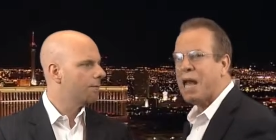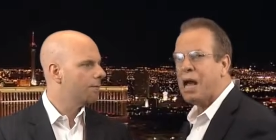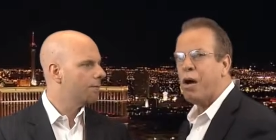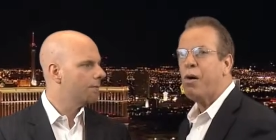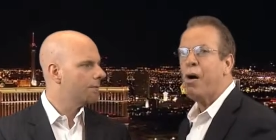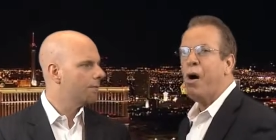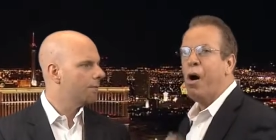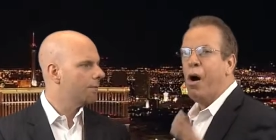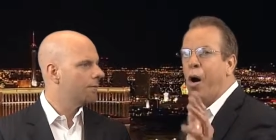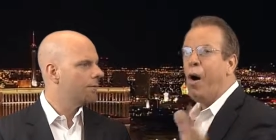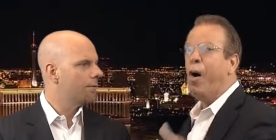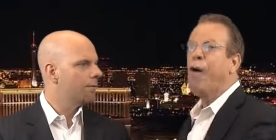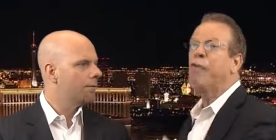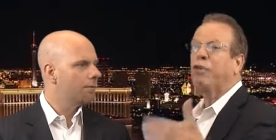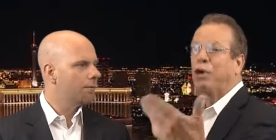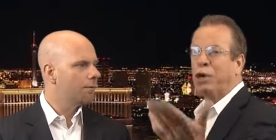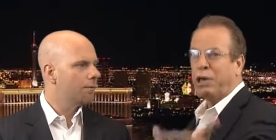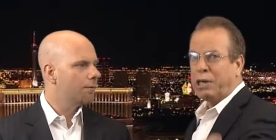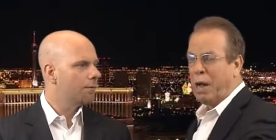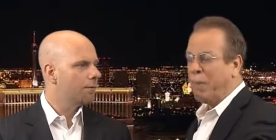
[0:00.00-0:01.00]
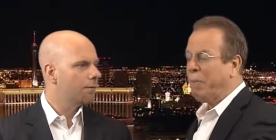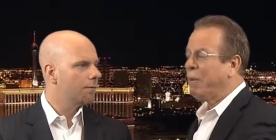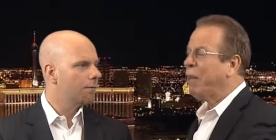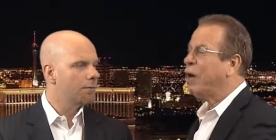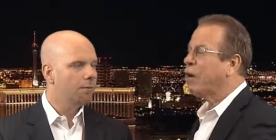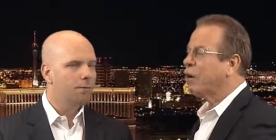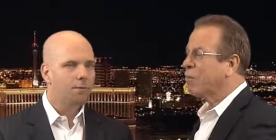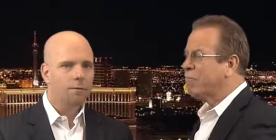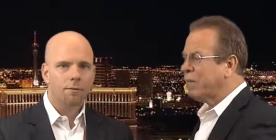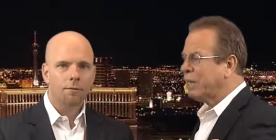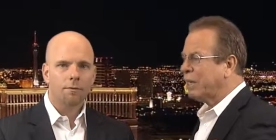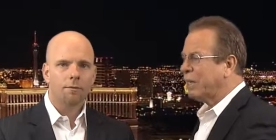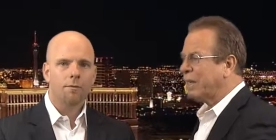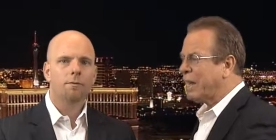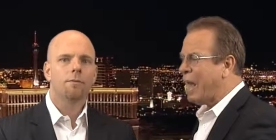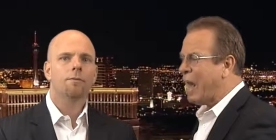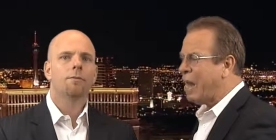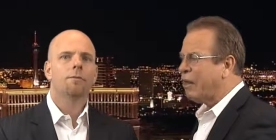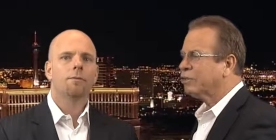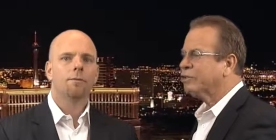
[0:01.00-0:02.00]
Speaker 1: now over a couple hundred million
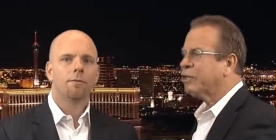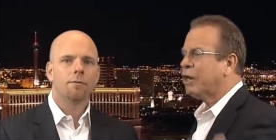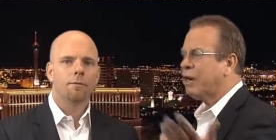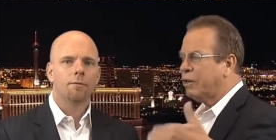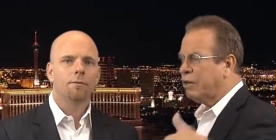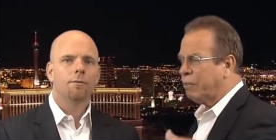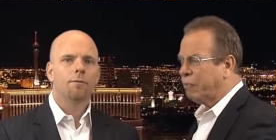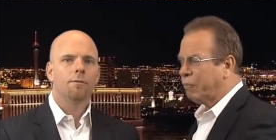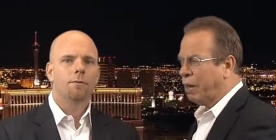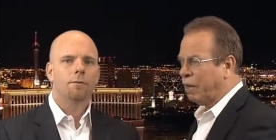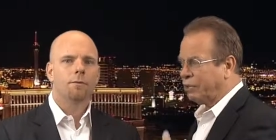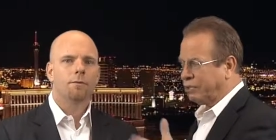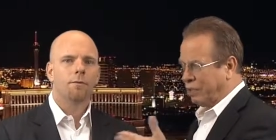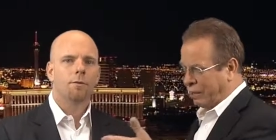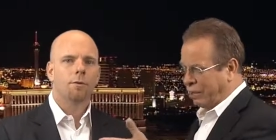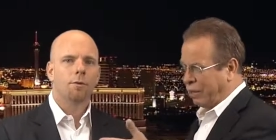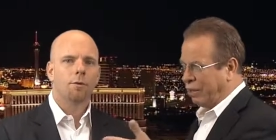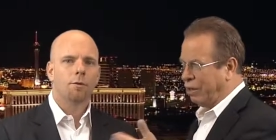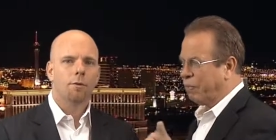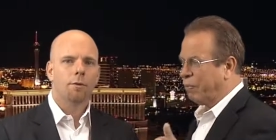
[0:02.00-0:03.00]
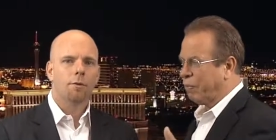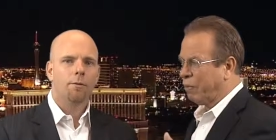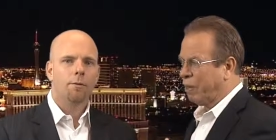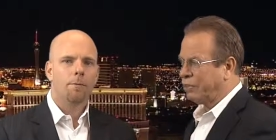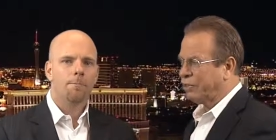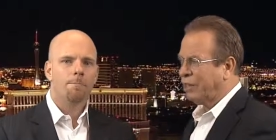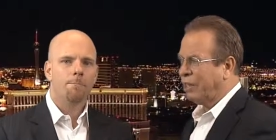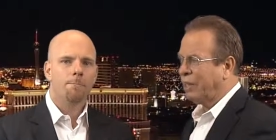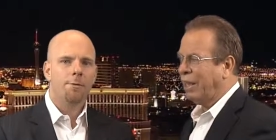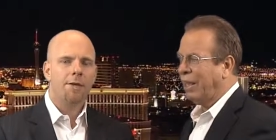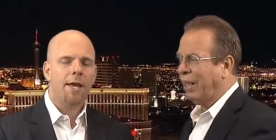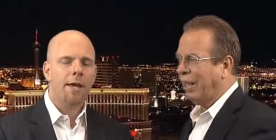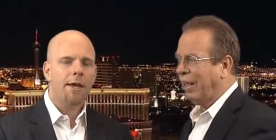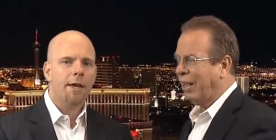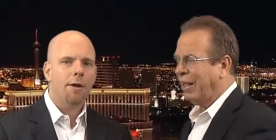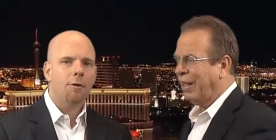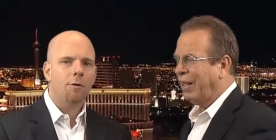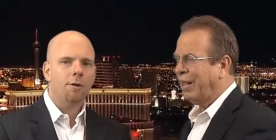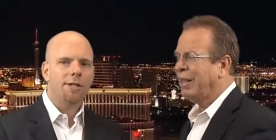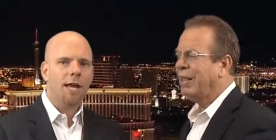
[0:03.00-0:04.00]
dollars on a new project. You know the project?
Speaker 2: Yeah,
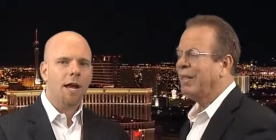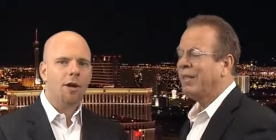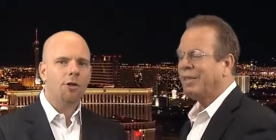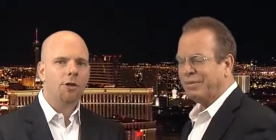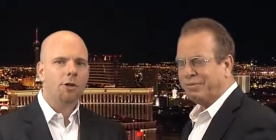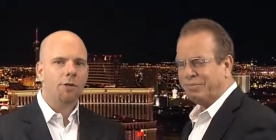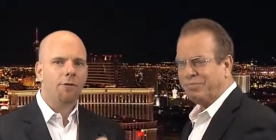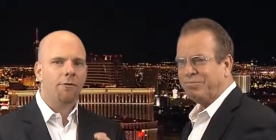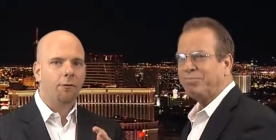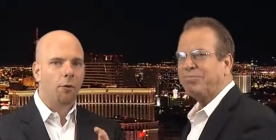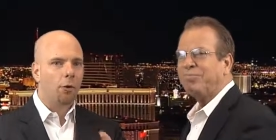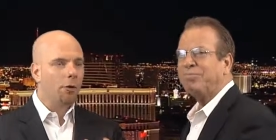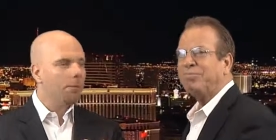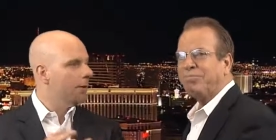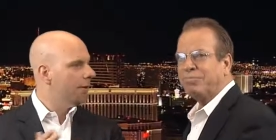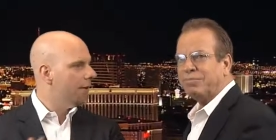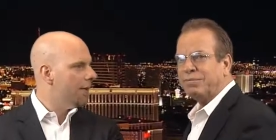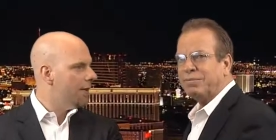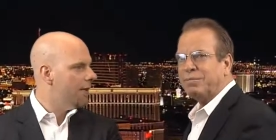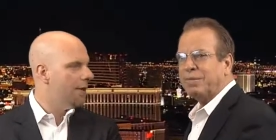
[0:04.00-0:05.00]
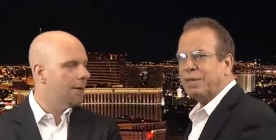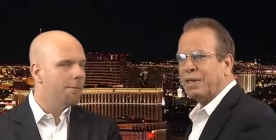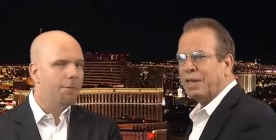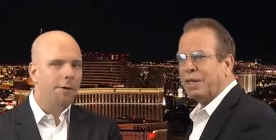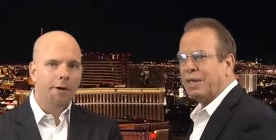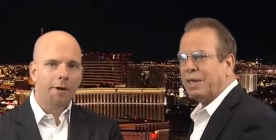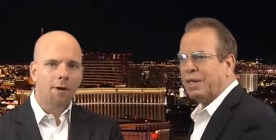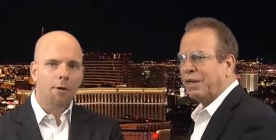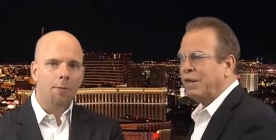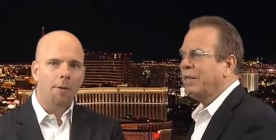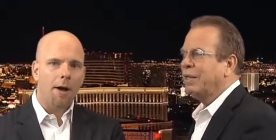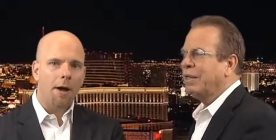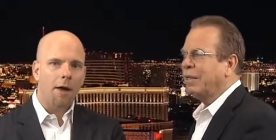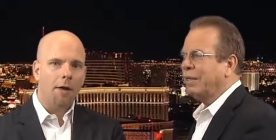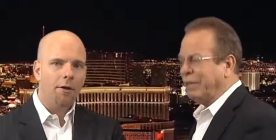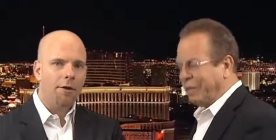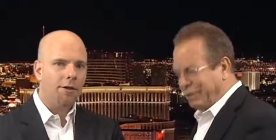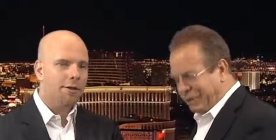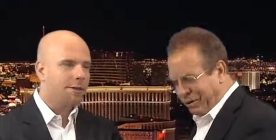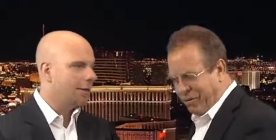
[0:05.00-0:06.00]
it was actually formerly the Imperial
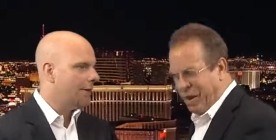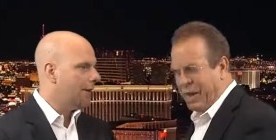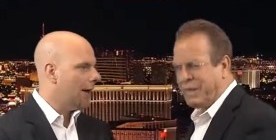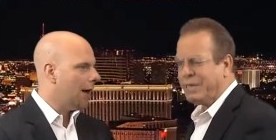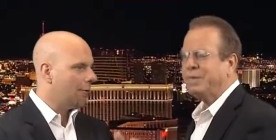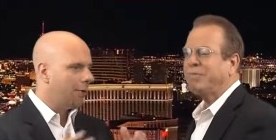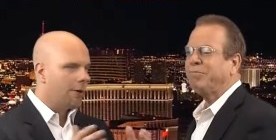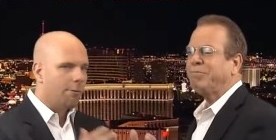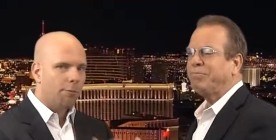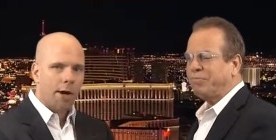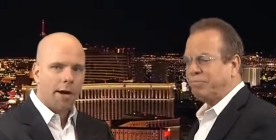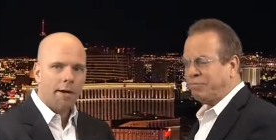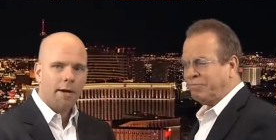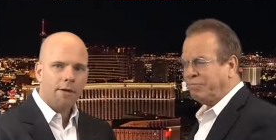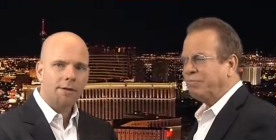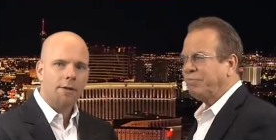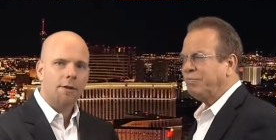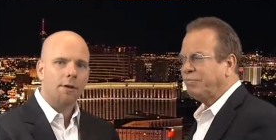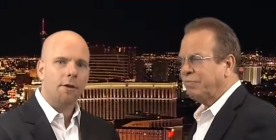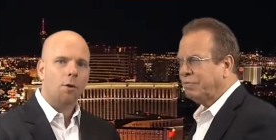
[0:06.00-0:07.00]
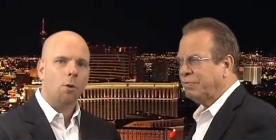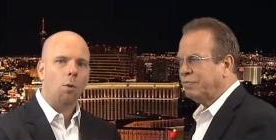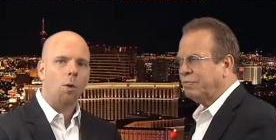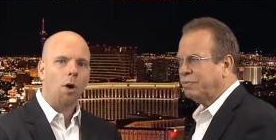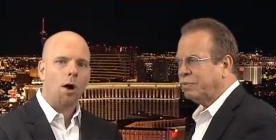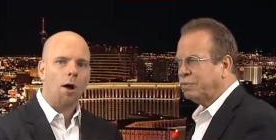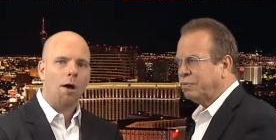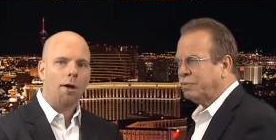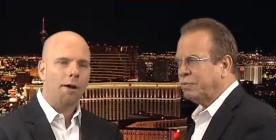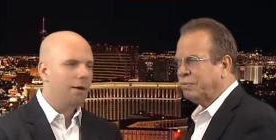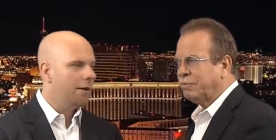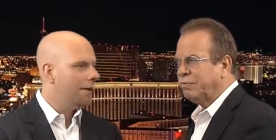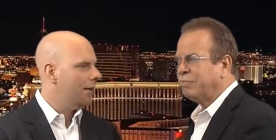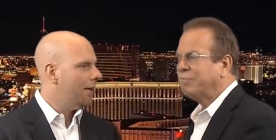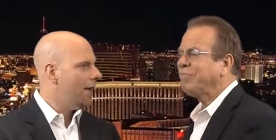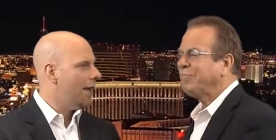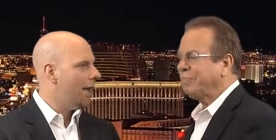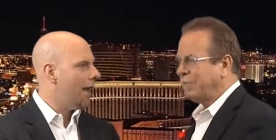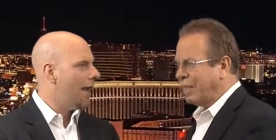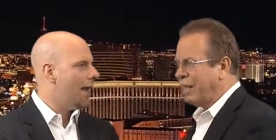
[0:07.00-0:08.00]
Palace. Correct. Got rebranded to the Quad
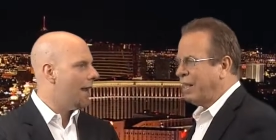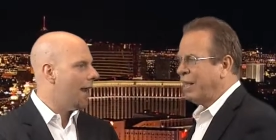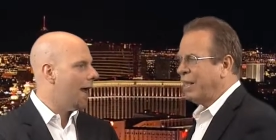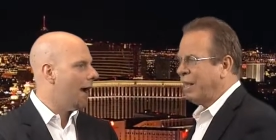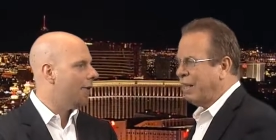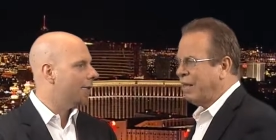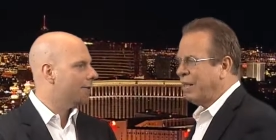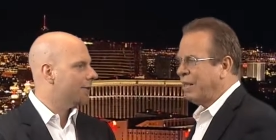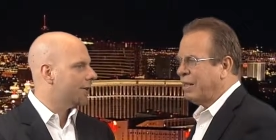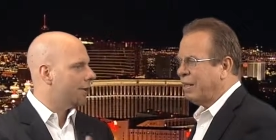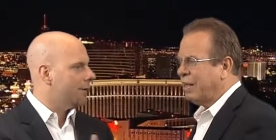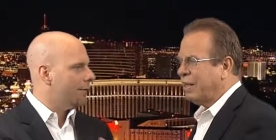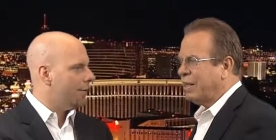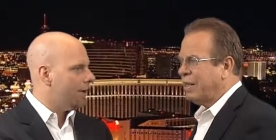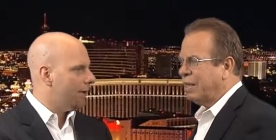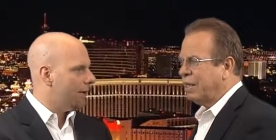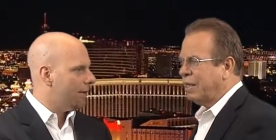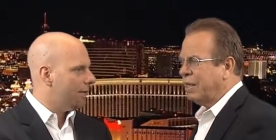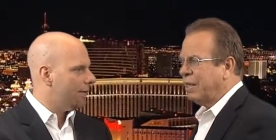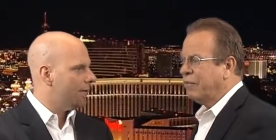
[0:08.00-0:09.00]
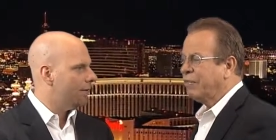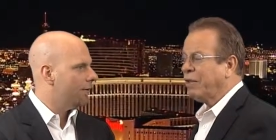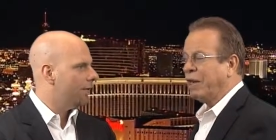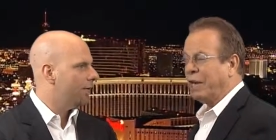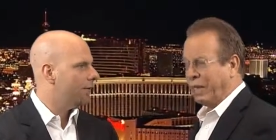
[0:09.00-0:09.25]
and now it's going to be
Speaker 1: the